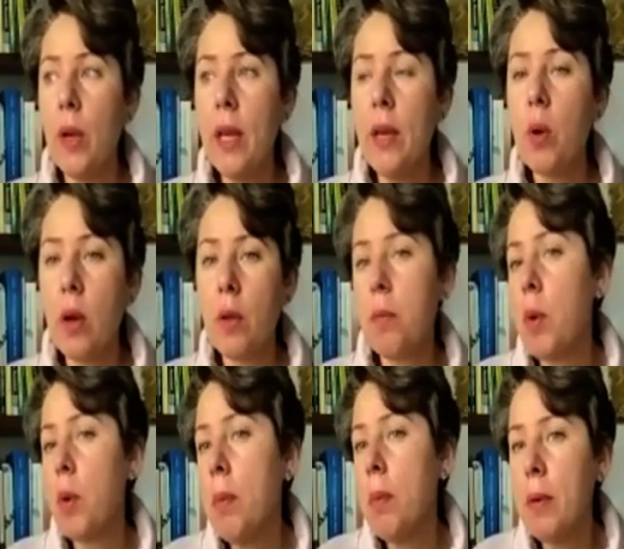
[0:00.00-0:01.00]
we were
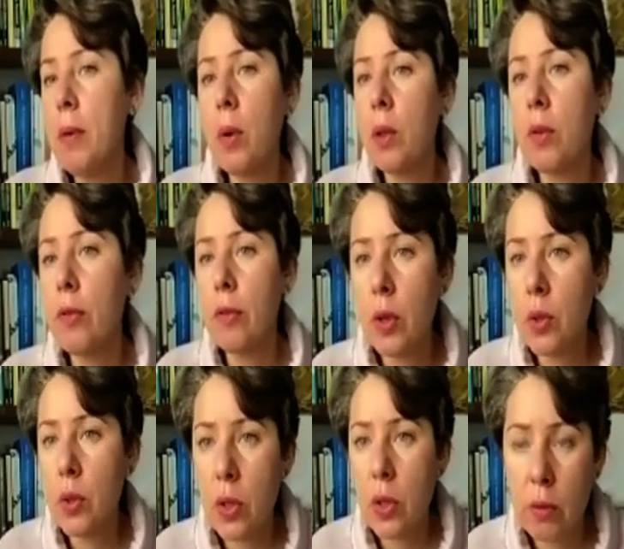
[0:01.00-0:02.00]
probably one of the
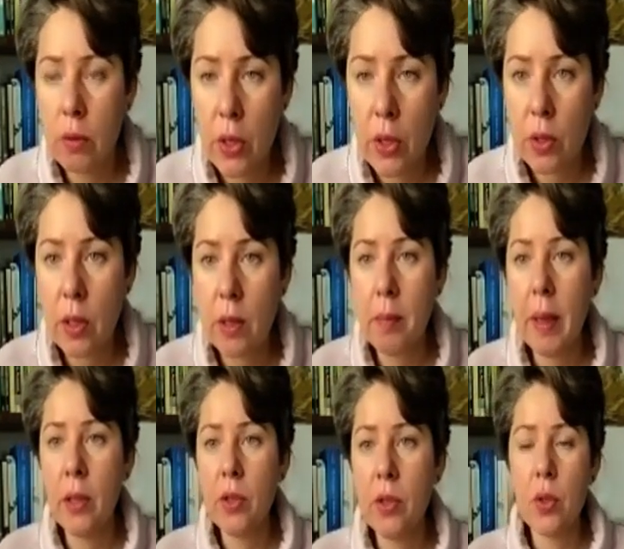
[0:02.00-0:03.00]
first generation that
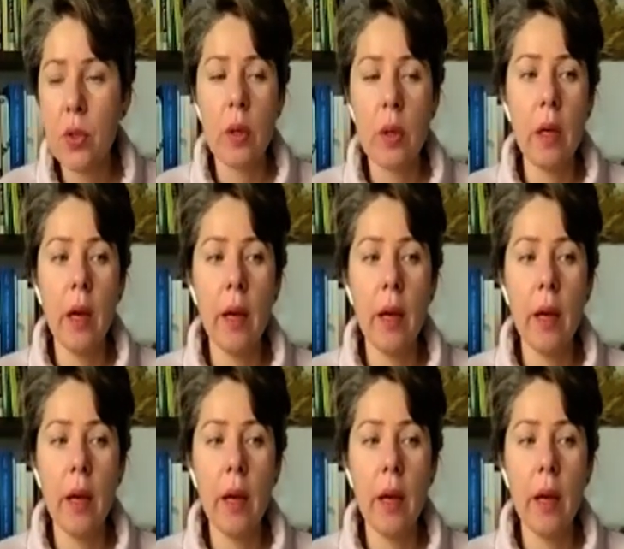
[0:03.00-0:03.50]
managed to